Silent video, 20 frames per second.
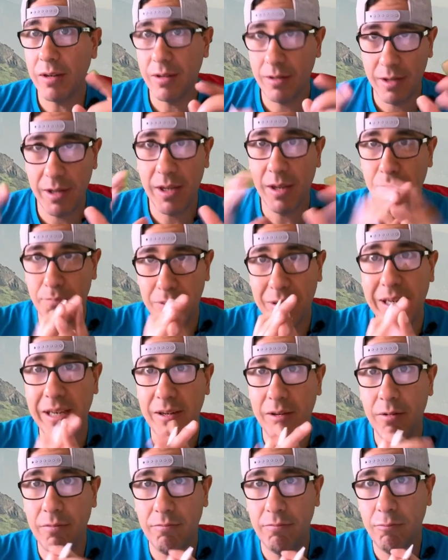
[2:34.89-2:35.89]
a
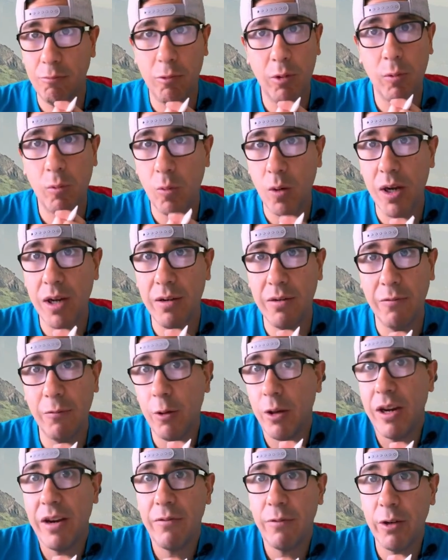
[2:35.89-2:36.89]
complete one of
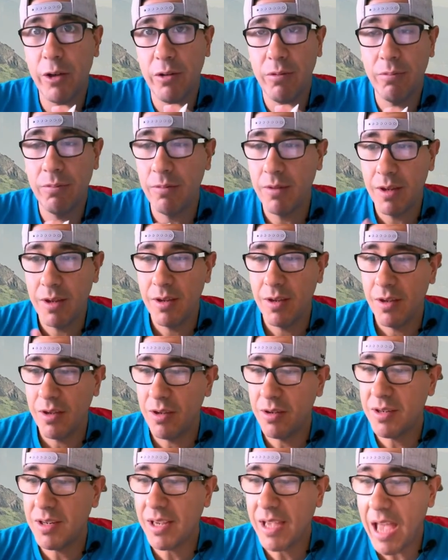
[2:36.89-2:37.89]
whatever you, you
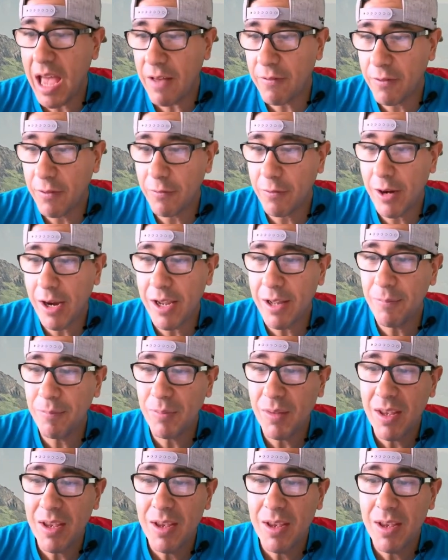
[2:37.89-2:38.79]
took half of, right?